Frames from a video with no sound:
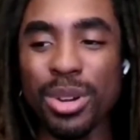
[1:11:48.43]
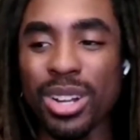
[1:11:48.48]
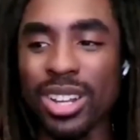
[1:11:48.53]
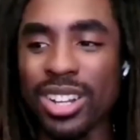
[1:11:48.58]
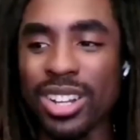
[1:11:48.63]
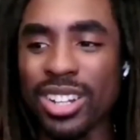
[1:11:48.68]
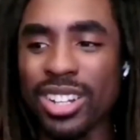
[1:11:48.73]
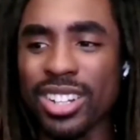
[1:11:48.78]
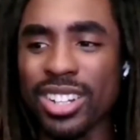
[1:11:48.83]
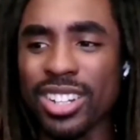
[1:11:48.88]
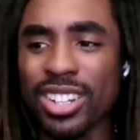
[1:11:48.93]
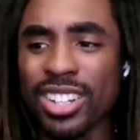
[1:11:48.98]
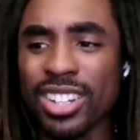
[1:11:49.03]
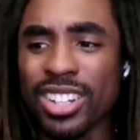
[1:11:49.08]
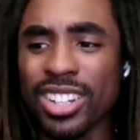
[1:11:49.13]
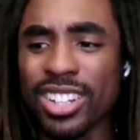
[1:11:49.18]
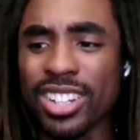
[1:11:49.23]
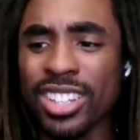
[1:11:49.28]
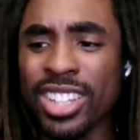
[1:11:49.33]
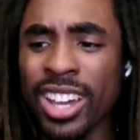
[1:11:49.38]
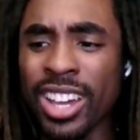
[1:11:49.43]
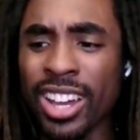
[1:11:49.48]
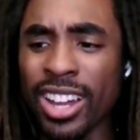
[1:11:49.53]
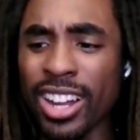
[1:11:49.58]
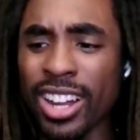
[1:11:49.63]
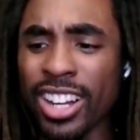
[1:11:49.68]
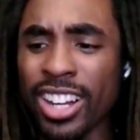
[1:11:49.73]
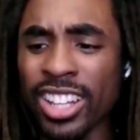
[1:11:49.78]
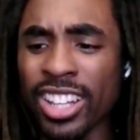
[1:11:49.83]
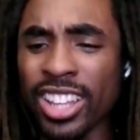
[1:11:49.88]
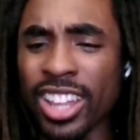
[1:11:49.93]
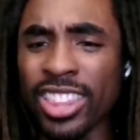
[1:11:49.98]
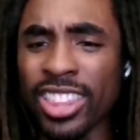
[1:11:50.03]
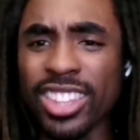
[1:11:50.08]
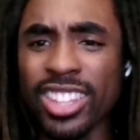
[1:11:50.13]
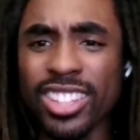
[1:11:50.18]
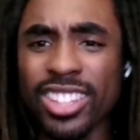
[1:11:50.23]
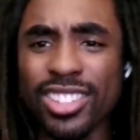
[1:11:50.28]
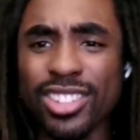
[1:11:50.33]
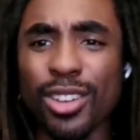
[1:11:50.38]
But yeah, I
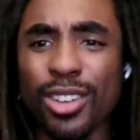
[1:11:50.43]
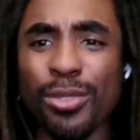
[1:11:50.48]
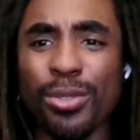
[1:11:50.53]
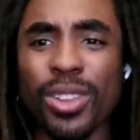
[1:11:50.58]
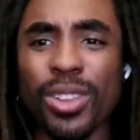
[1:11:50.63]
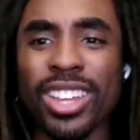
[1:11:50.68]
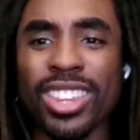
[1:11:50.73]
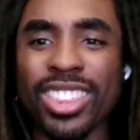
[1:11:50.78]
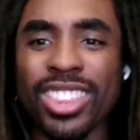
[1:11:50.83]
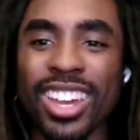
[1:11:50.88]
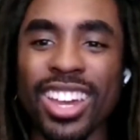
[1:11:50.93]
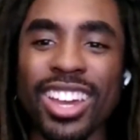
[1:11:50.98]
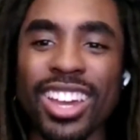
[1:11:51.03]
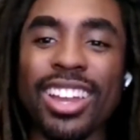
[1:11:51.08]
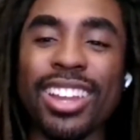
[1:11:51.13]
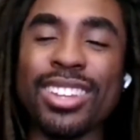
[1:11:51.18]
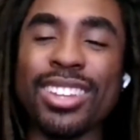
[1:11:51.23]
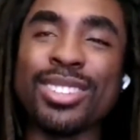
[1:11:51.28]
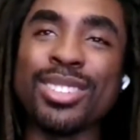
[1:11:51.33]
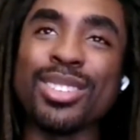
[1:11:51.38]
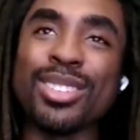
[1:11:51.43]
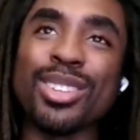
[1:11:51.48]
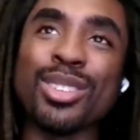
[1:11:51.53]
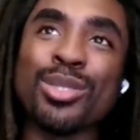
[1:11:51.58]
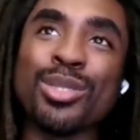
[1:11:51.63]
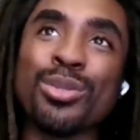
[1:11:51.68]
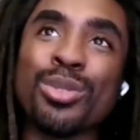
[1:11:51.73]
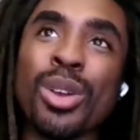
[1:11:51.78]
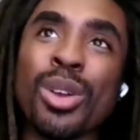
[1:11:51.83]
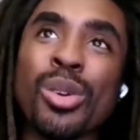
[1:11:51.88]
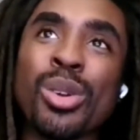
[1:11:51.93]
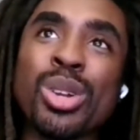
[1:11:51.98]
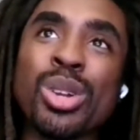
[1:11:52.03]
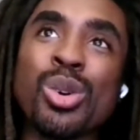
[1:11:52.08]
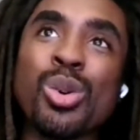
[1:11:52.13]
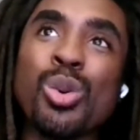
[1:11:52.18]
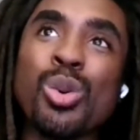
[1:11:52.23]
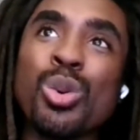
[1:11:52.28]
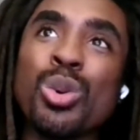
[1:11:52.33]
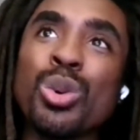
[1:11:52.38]
think stuff like that is very
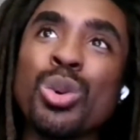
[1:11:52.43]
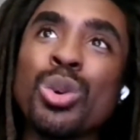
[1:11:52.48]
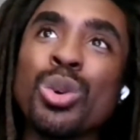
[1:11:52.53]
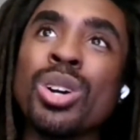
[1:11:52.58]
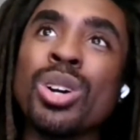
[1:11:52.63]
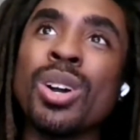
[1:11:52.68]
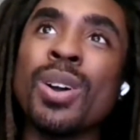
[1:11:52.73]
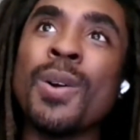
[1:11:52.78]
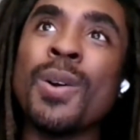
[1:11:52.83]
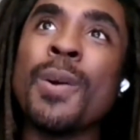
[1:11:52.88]
cool